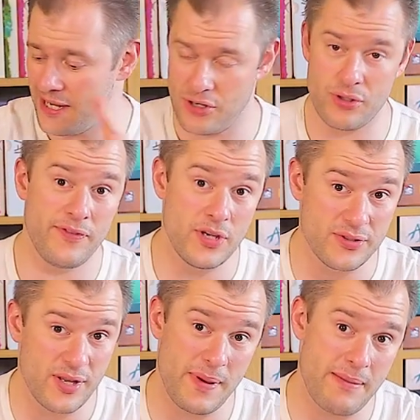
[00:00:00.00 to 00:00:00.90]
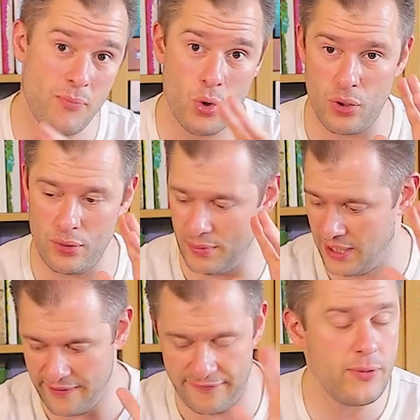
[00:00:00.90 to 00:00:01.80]
It could have used a bit more,
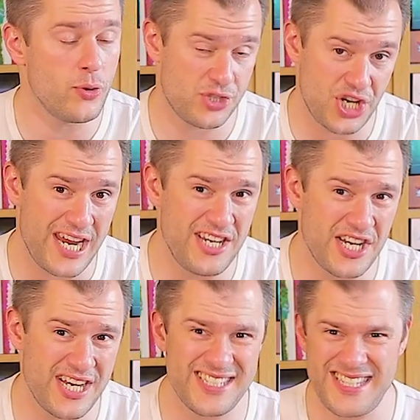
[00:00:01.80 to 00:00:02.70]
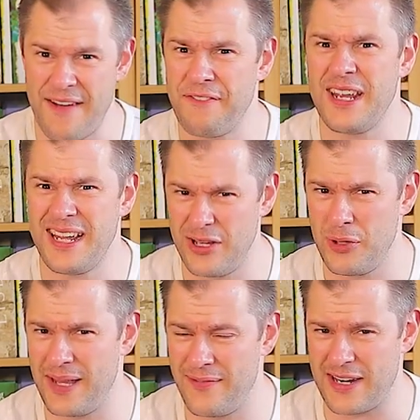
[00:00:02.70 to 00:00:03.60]
like a few more changes, definitely a
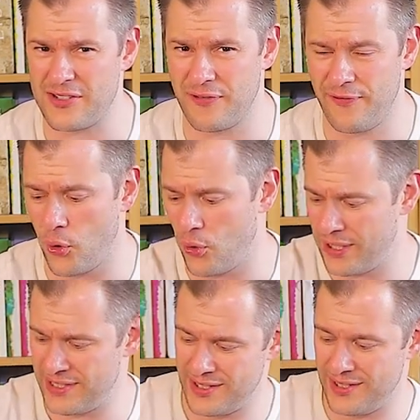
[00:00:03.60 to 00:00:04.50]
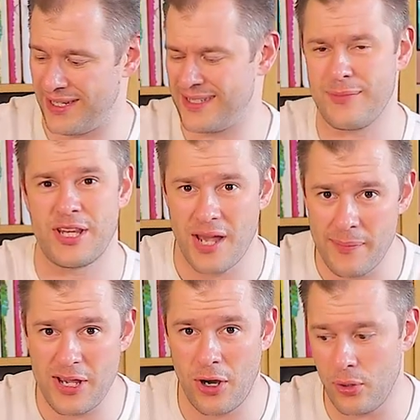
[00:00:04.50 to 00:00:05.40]
little bit of extra thought as to like some of the
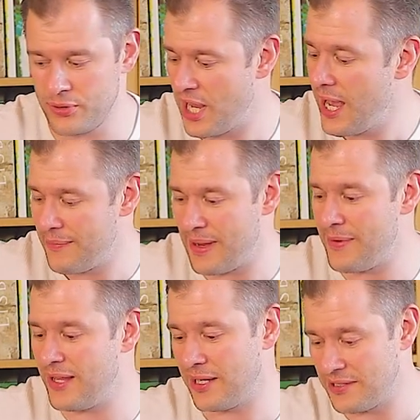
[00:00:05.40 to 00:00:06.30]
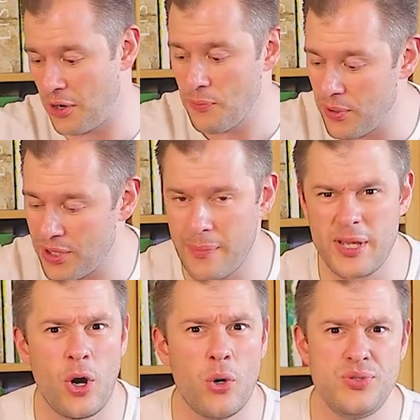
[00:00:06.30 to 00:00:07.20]
cubby holds. Maybe like don't put
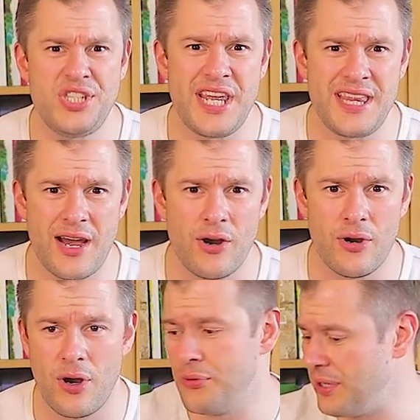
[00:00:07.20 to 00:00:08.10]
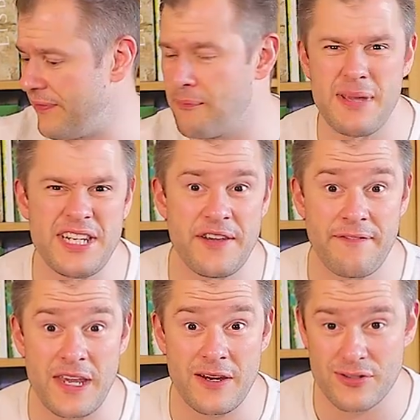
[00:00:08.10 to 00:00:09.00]
cubby holds in that are only for
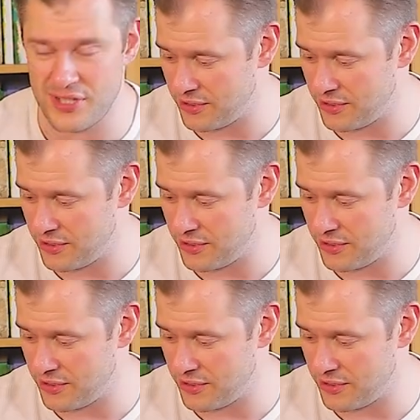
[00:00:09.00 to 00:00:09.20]
midget fingers.